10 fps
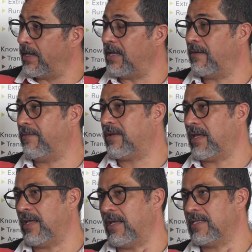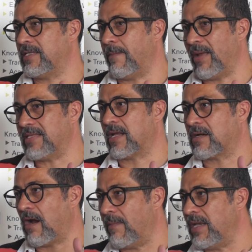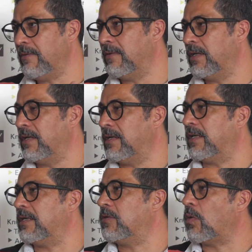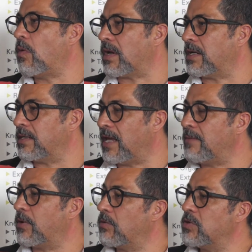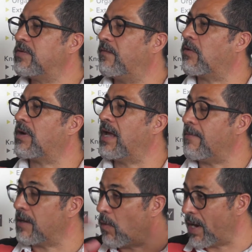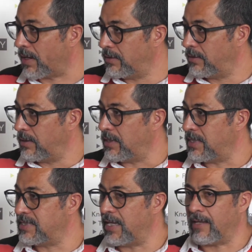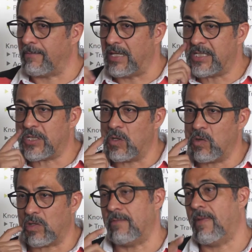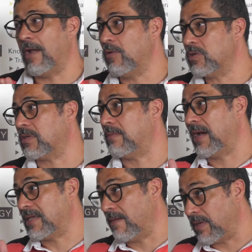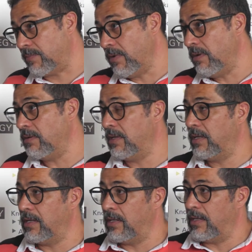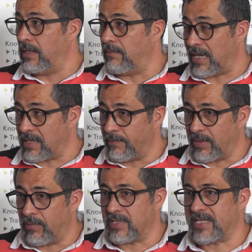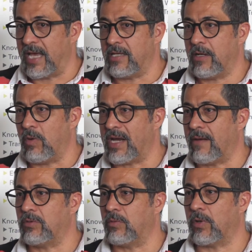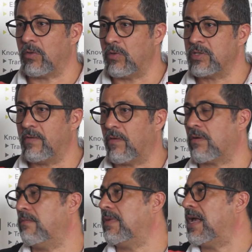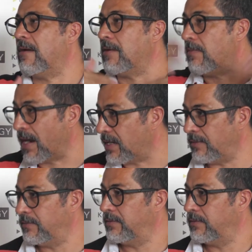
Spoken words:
If the pets are coming, don't worry. They produce for everywhere. It's the vision or the values of the Mayan people. Mayan people say we have to produce for everybody.